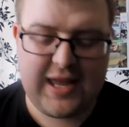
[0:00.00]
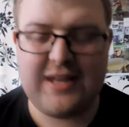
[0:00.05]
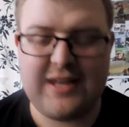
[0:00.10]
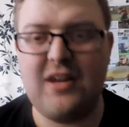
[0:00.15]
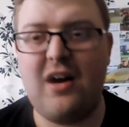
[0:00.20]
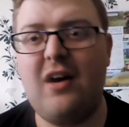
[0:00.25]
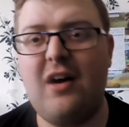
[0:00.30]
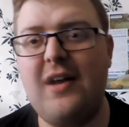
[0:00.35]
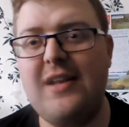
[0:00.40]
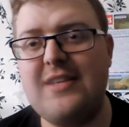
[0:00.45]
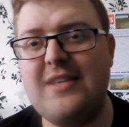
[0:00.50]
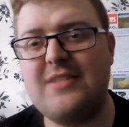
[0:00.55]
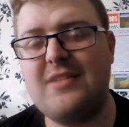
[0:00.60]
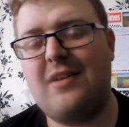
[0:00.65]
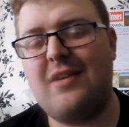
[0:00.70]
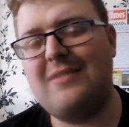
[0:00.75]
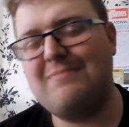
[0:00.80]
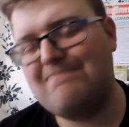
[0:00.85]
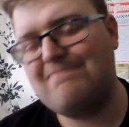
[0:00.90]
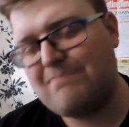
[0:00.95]
In
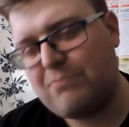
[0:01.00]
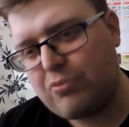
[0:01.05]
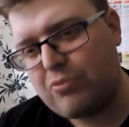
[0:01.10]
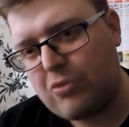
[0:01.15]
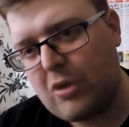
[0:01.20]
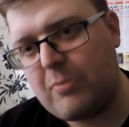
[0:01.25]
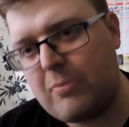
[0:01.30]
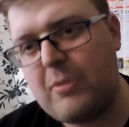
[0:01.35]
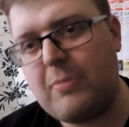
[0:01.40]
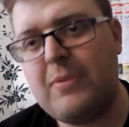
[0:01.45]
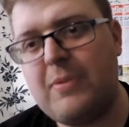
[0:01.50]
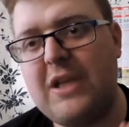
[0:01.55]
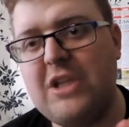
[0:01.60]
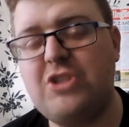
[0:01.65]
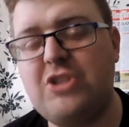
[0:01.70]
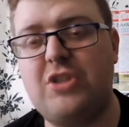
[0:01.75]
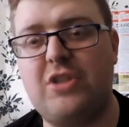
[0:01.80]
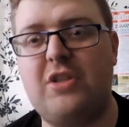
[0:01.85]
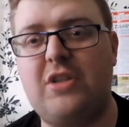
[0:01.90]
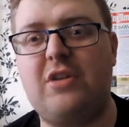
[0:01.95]
hindsight, probably
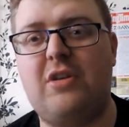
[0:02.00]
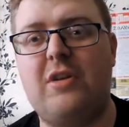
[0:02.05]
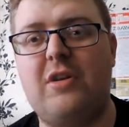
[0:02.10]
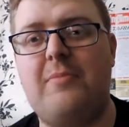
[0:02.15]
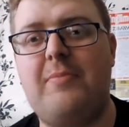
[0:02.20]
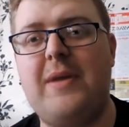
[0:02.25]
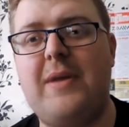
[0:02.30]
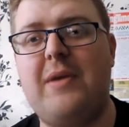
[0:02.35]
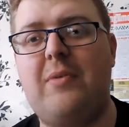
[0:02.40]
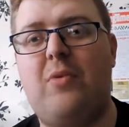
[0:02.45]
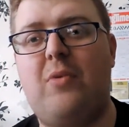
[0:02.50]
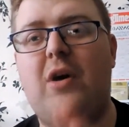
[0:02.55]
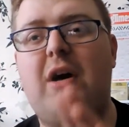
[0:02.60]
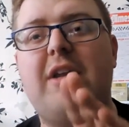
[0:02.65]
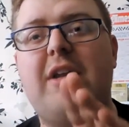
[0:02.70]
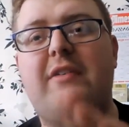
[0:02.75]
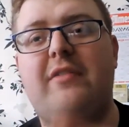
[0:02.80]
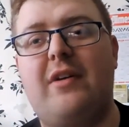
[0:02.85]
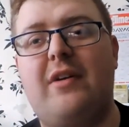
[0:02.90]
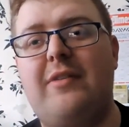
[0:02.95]
should have gone a bit
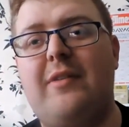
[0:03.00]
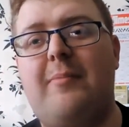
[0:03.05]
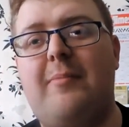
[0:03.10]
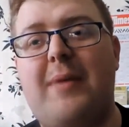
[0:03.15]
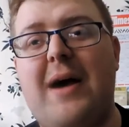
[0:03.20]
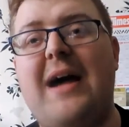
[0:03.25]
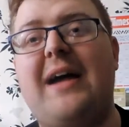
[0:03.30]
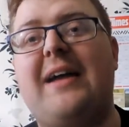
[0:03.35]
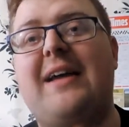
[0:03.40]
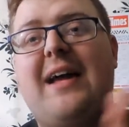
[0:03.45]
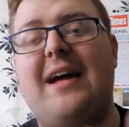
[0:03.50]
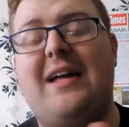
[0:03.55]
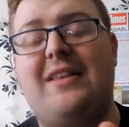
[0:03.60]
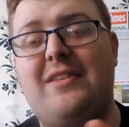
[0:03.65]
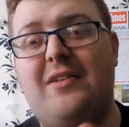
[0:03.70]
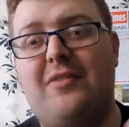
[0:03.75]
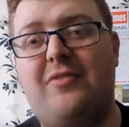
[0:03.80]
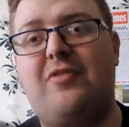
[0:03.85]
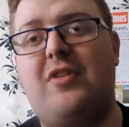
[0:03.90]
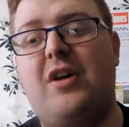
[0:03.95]
wider on the back
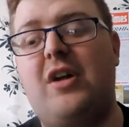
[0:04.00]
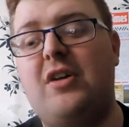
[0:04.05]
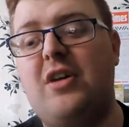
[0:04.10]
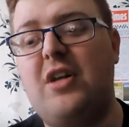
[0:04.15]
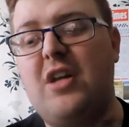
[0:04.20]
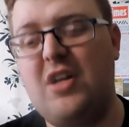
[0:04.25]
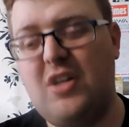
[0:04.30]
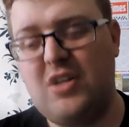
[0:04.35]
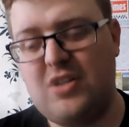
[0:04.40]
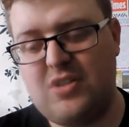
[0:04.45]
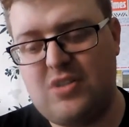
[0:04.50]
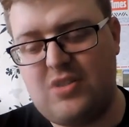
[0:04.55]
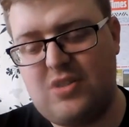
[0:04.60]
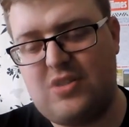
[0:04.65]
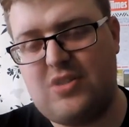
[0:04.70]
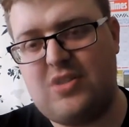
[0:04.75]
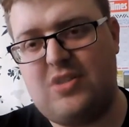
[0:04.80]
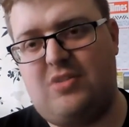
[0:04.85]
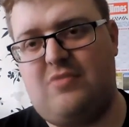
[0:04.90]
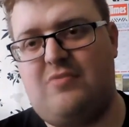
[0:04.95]
and the front,
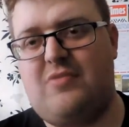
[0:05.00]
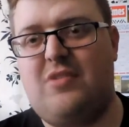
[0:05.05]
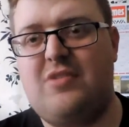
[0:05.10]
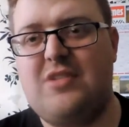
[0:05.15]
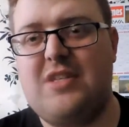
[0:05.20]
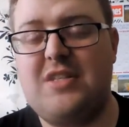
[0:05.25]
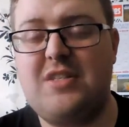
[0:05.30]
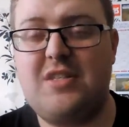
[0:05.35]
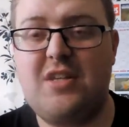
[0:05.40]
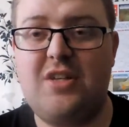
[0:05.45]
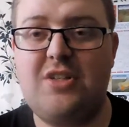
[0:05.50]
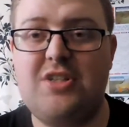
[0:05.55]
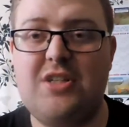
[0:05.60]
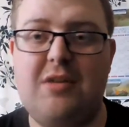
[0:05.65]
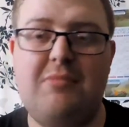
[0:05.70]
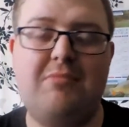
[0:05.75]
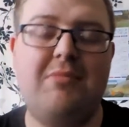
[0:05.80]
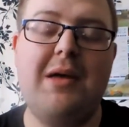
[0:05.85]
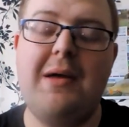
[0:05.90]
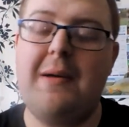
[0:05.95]
just so the rods didn't touch
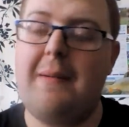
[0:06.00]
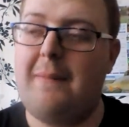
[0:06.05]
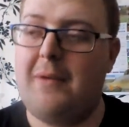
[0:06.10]
him.